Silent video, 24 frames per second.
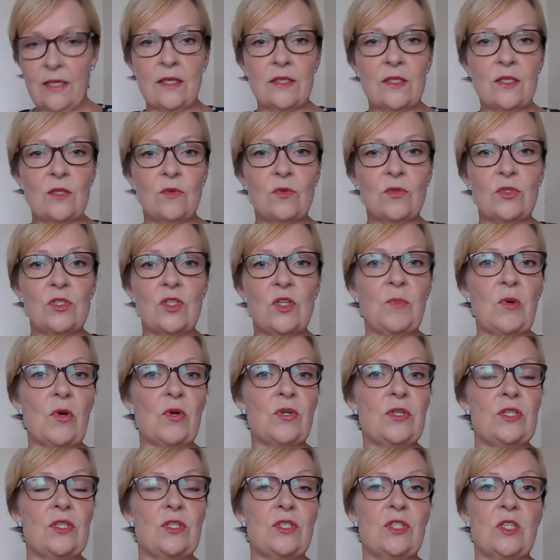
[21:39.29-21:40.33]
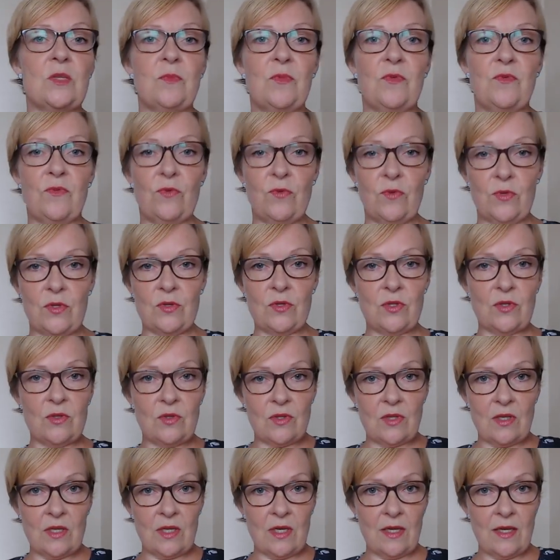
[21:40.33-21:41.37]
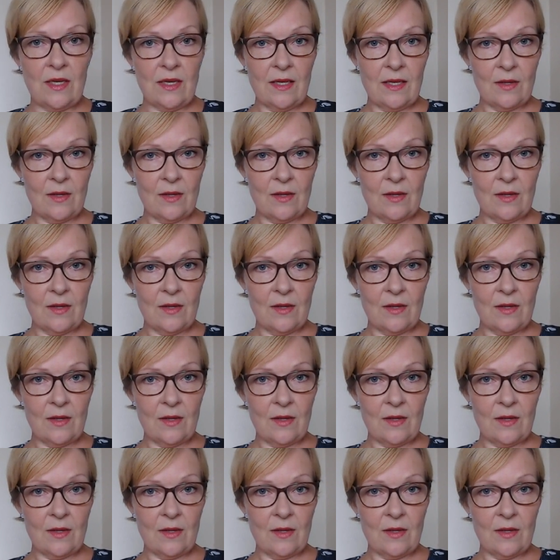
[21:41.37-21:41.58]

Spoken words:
towards the bottom just before you do the